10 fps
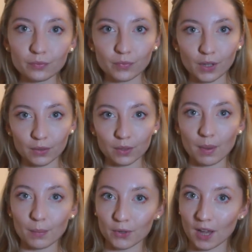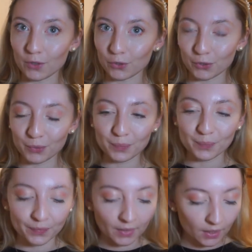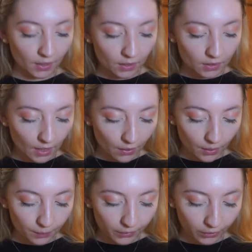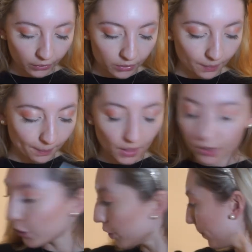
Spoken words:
it looks a bit more natural. Now I'm going to go to blush.